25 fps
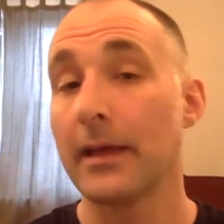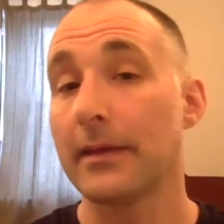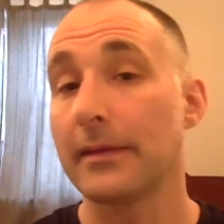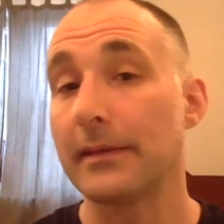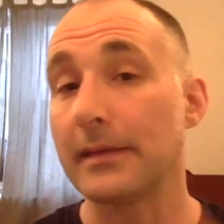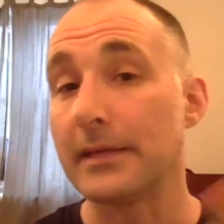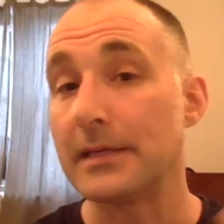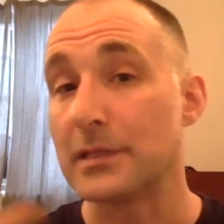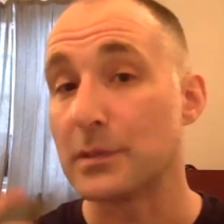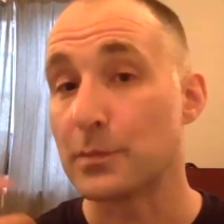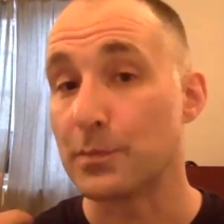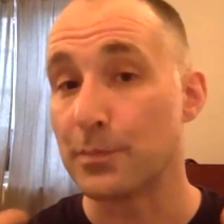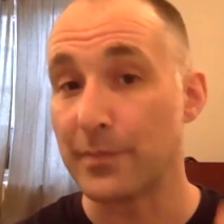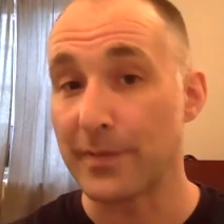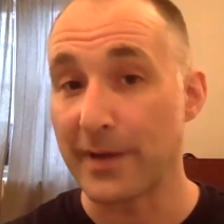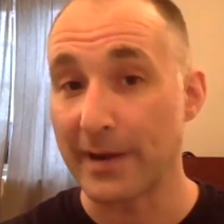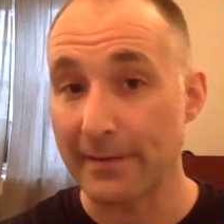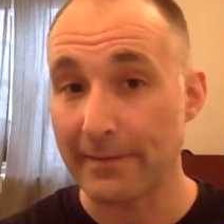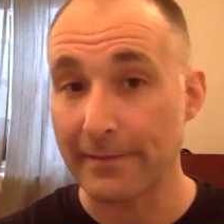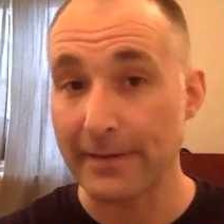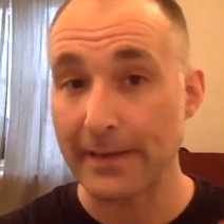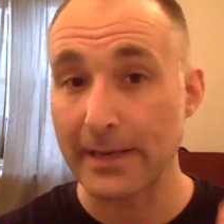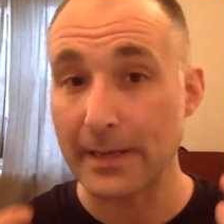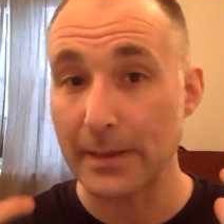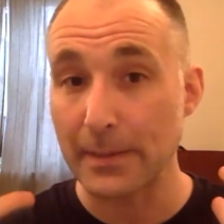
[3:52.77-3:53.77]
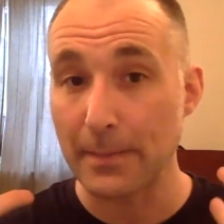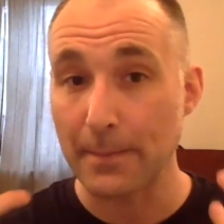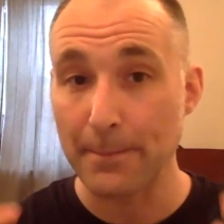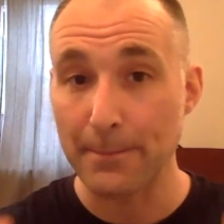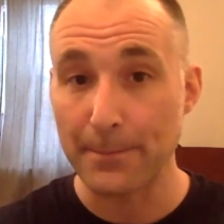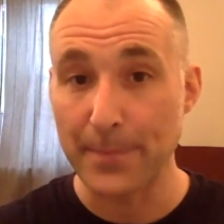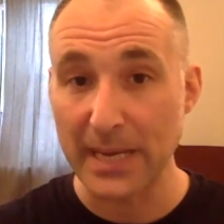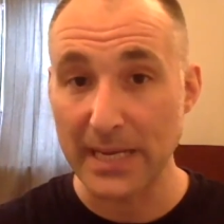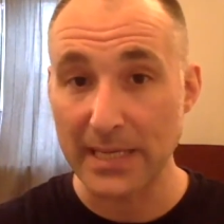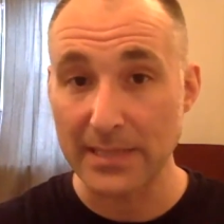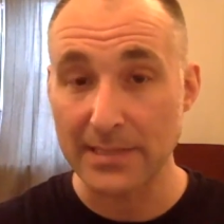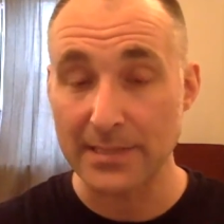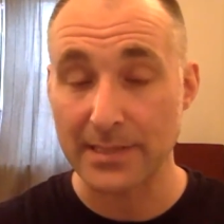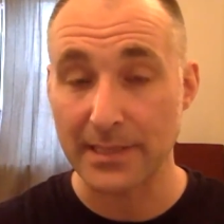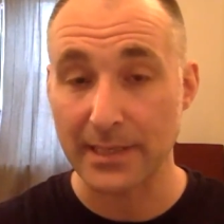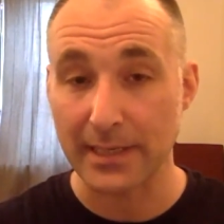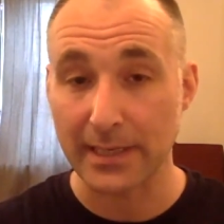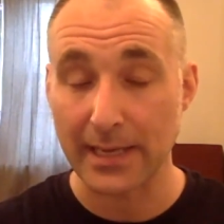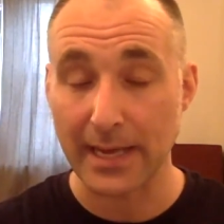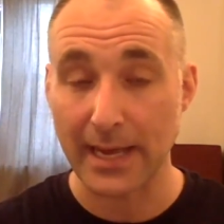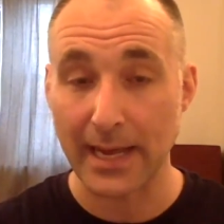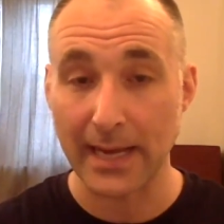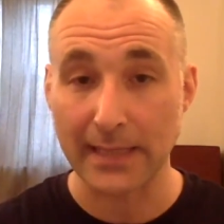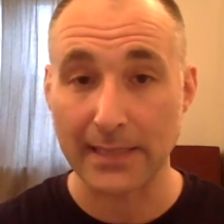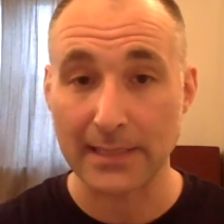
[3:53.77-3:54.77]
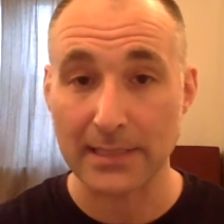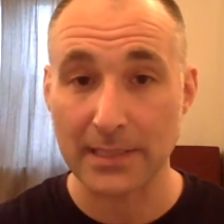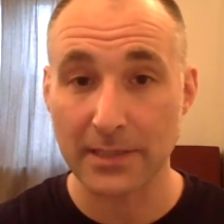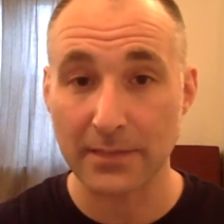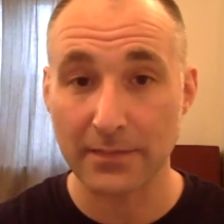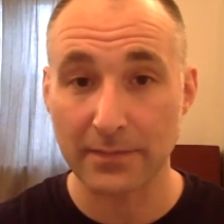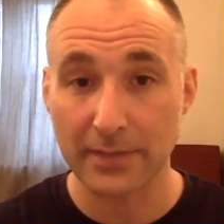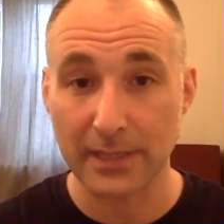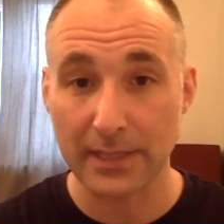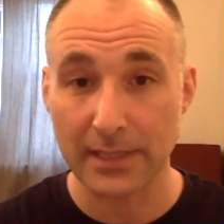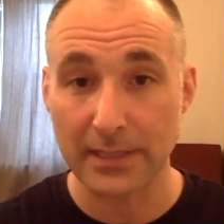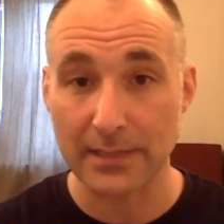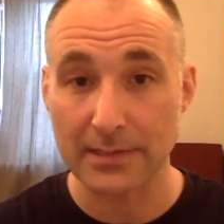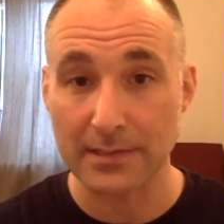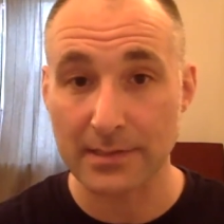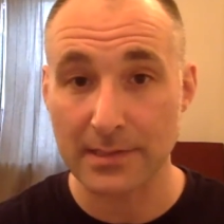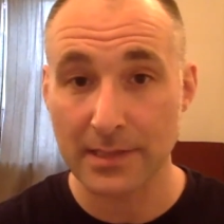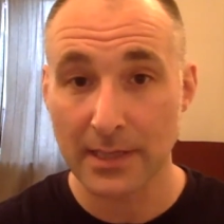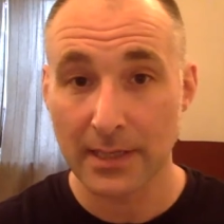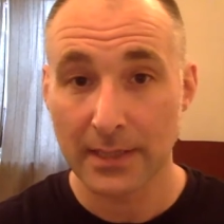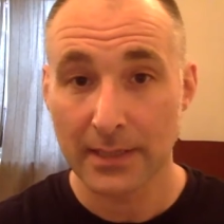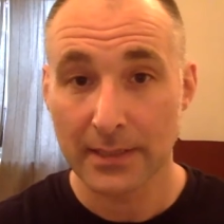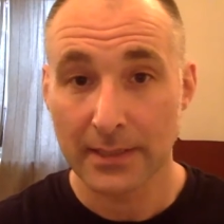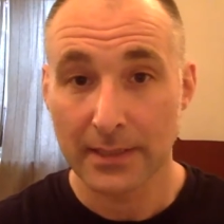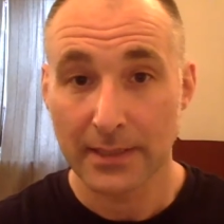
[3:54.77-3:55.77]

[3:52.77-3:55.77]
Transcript: these very basic activities,